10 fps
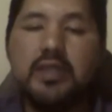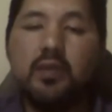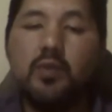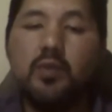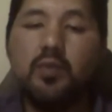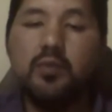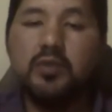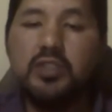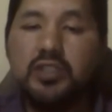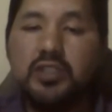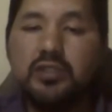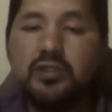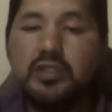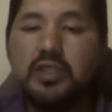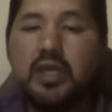For example,
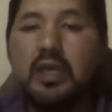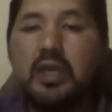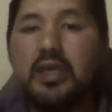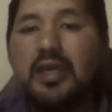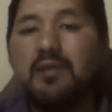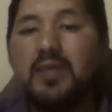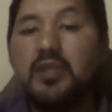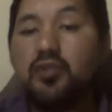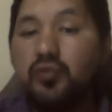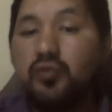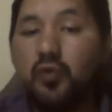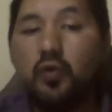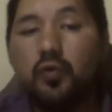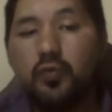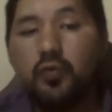prepositions can be
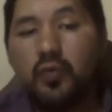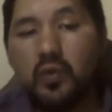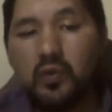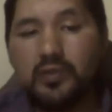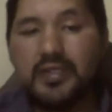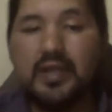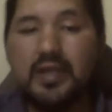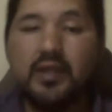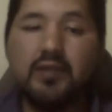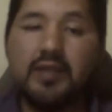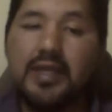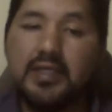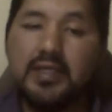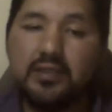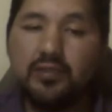true or false and are
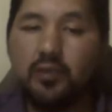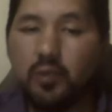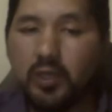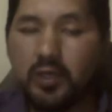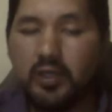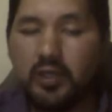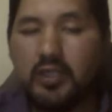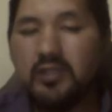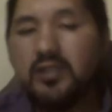related to the word.